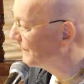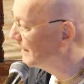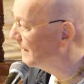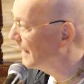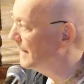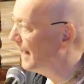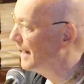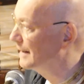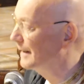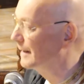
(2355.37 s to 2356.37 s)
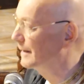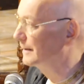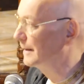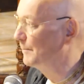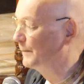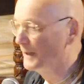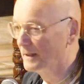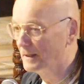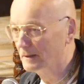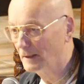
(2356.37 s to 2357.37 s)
Yagyai Sanketam Praya.